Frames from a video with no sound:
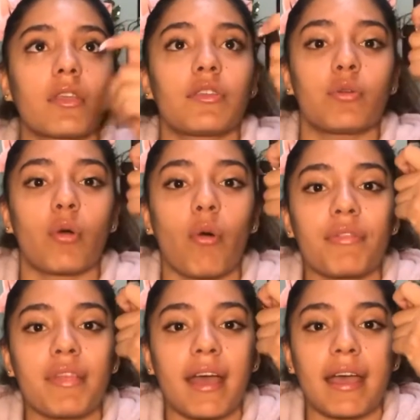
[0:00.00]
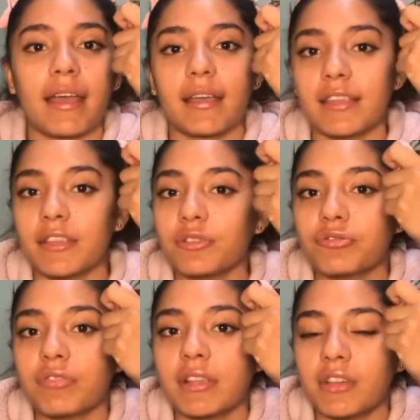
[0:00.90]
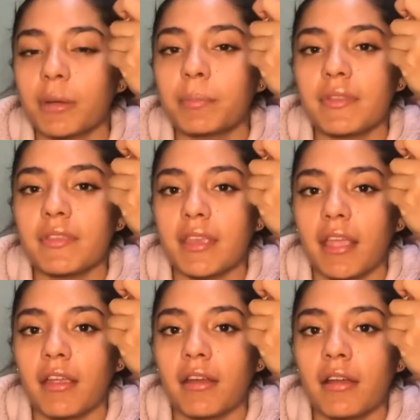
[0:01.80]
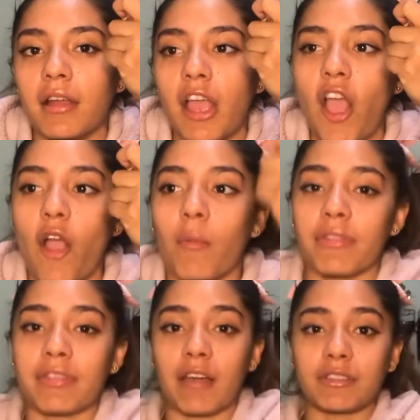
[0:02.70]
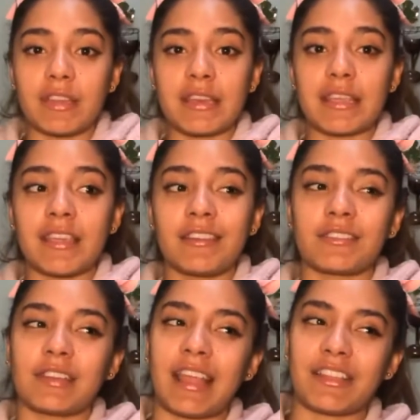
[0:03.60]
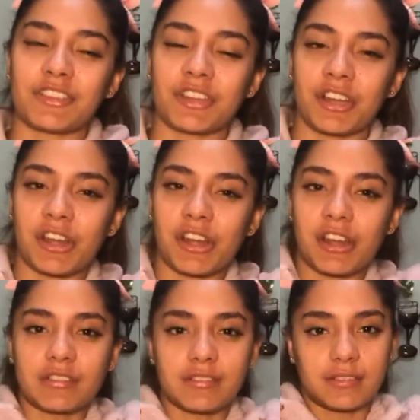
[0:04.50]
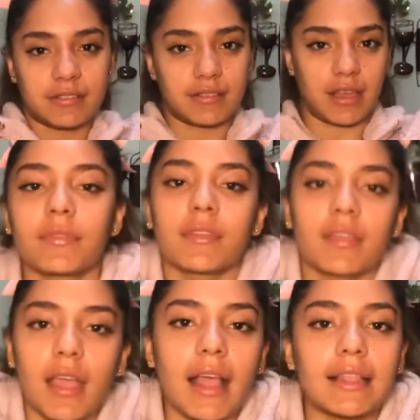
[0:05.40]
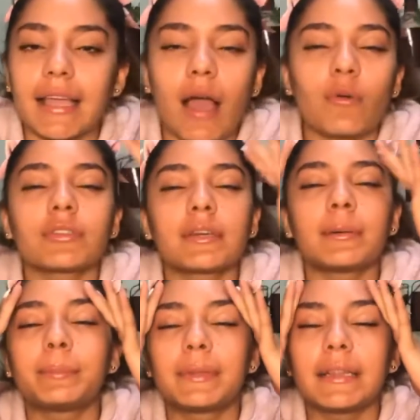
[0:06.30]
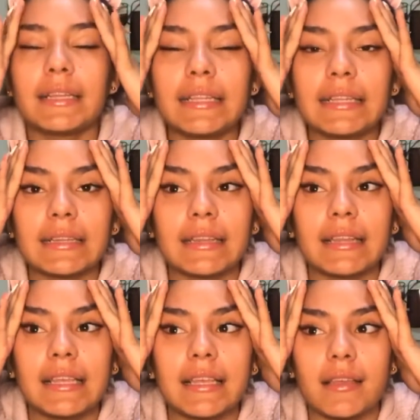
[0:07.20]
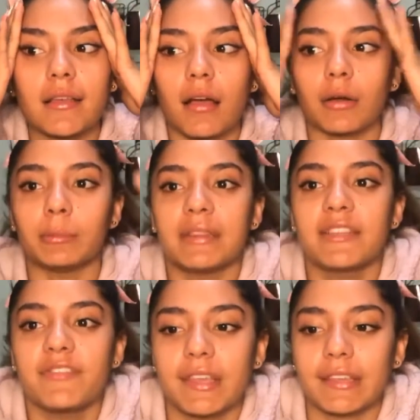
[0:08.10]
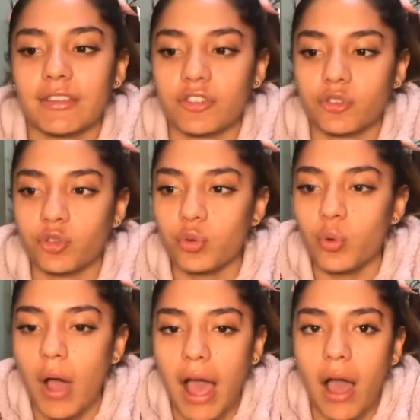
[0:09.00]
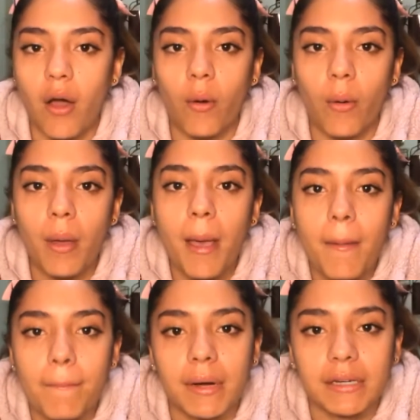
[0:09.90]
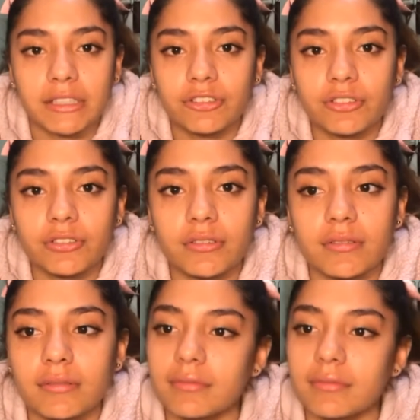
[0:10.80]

you hold that heel stretch up in the air without the need to like turn it to the side. Like, I was completely oblivious to how much